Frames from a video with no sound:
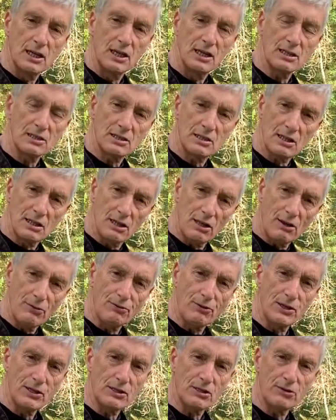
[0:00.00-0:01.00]
It's
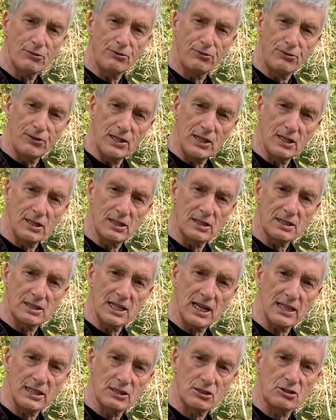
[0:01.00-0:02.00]
lovely to feel the
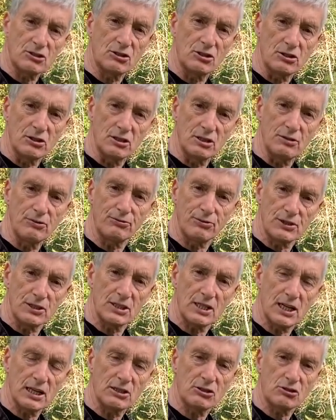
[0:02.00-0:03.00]
texture, the different
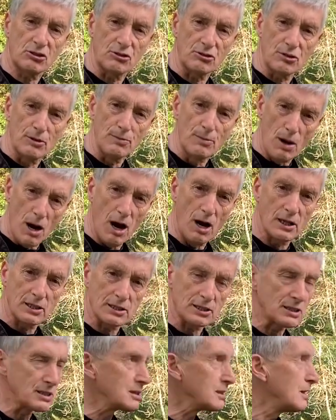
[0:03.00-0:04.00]
texture of the
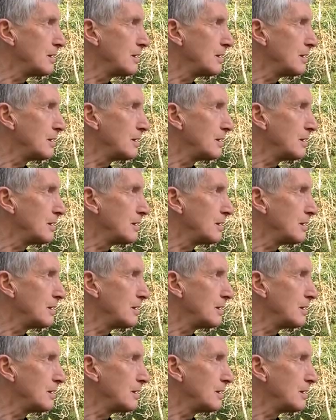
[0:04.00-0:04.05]
moss.